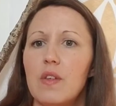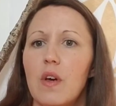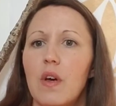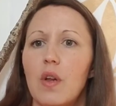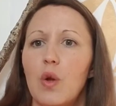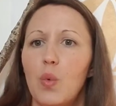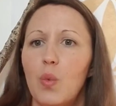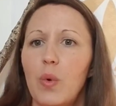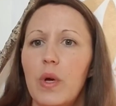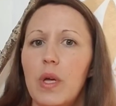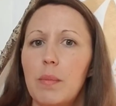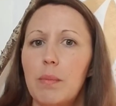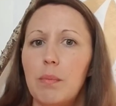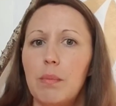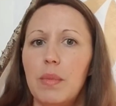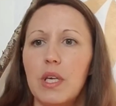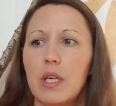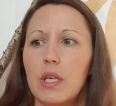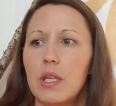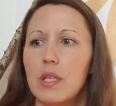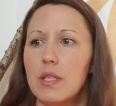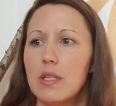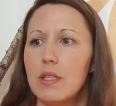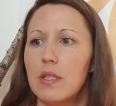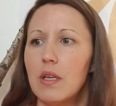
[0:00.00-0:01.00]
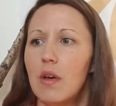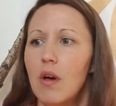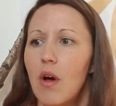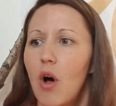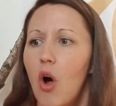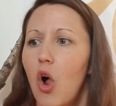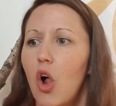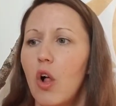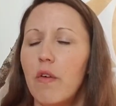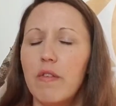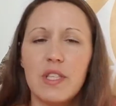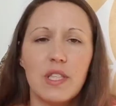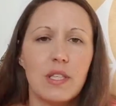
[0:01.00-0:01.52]
on a whim because
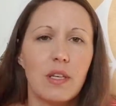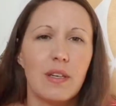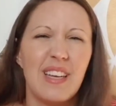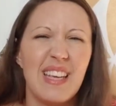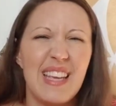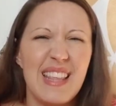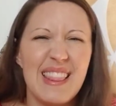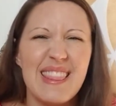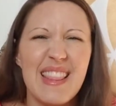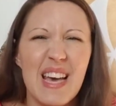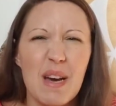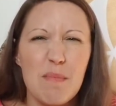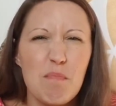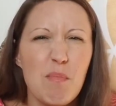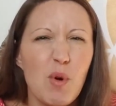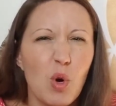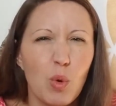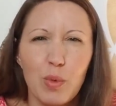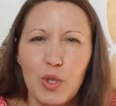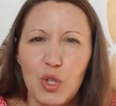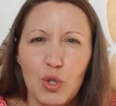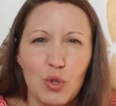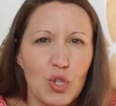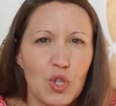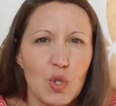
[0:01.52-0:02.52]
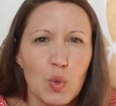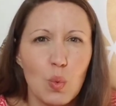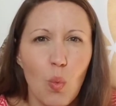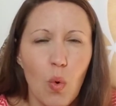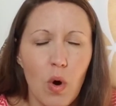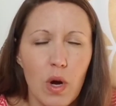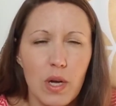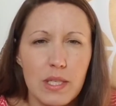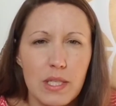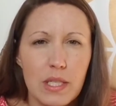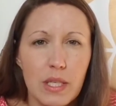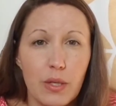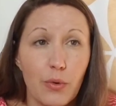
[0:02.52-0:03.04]
all of a sudden in that moment you just
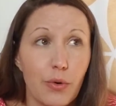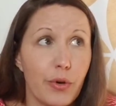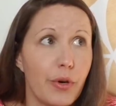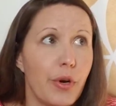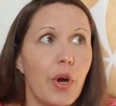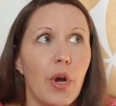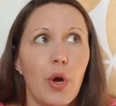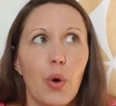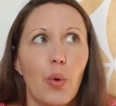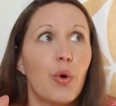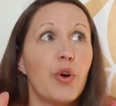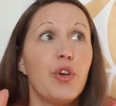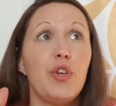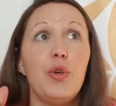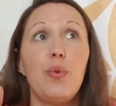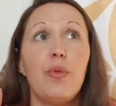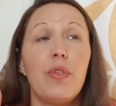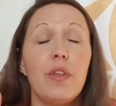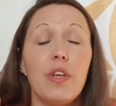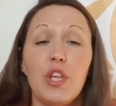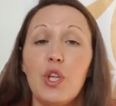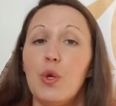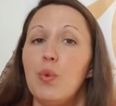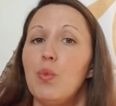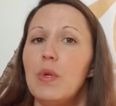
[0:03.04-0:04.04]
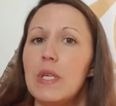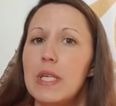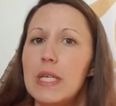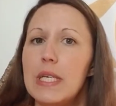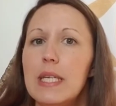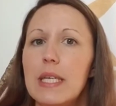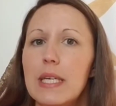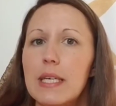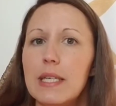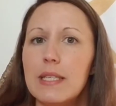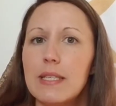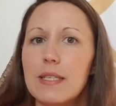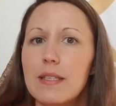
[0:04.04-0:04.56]
want it or or you think you need
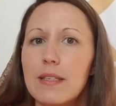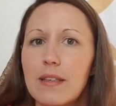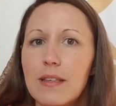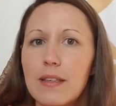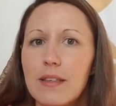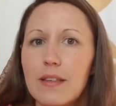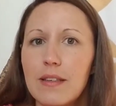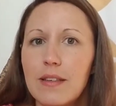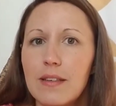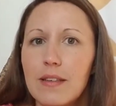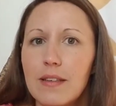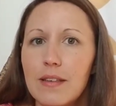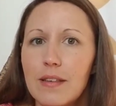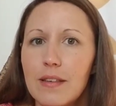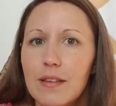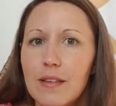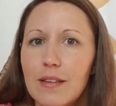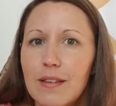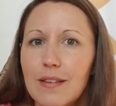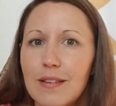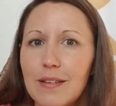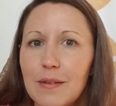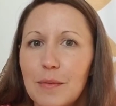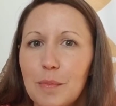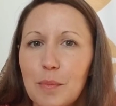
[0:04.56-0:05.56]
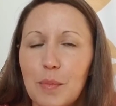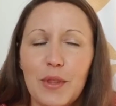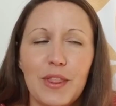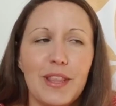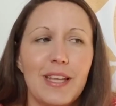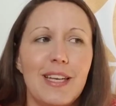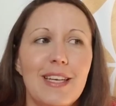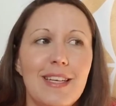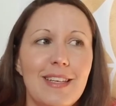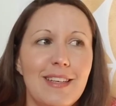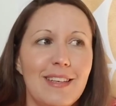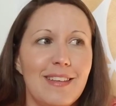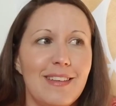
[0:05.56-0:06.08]
it. But
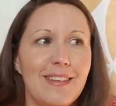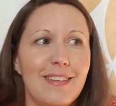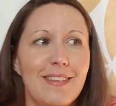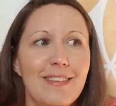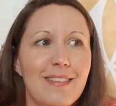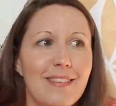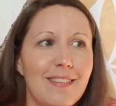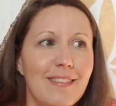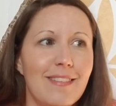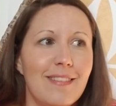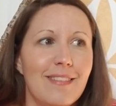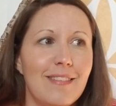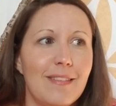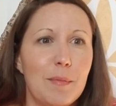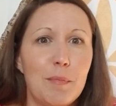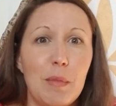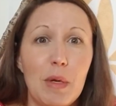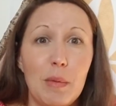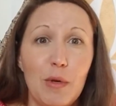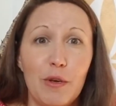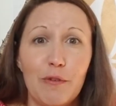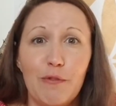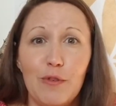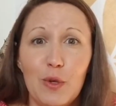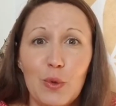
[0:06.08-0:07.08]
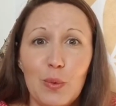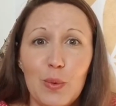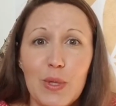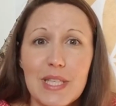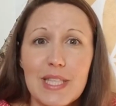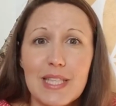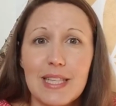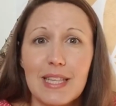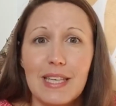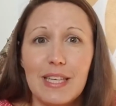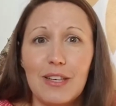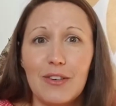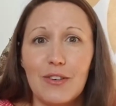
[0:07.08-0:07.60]
then maybe a few weeks
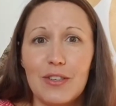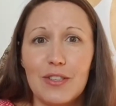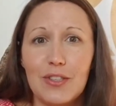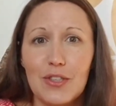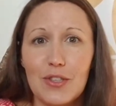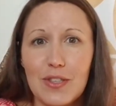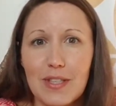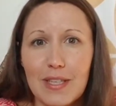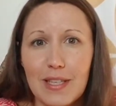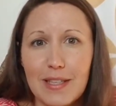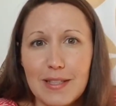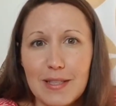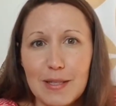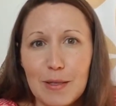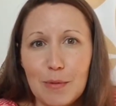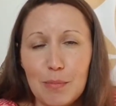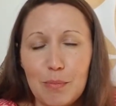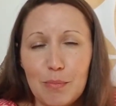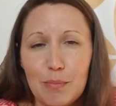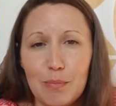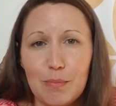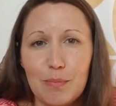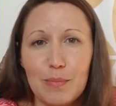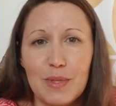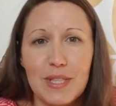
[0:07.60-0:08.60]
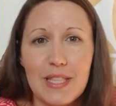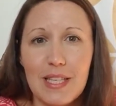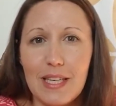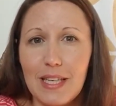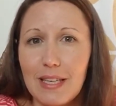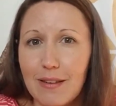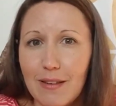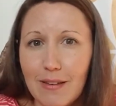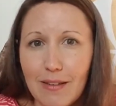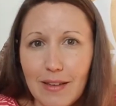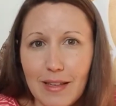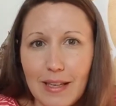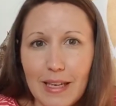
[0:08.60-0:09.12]
later it just ends up sitting
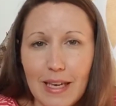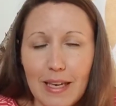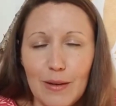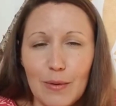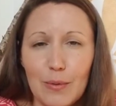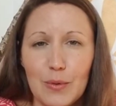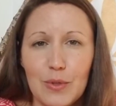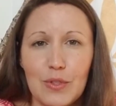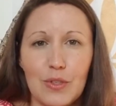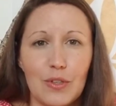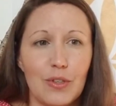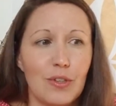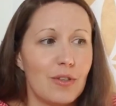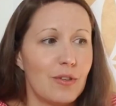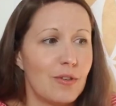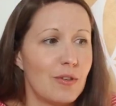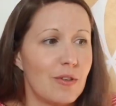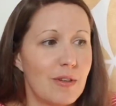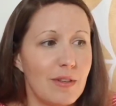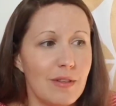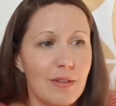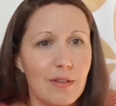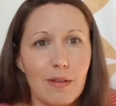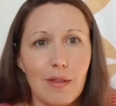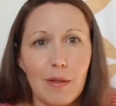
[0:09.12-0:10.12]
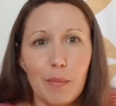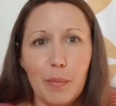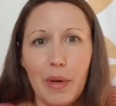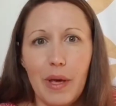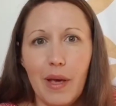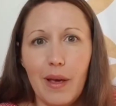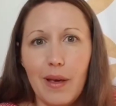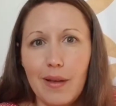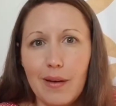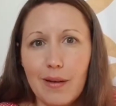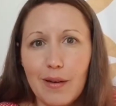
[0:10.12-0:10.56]
on a counter or under the bed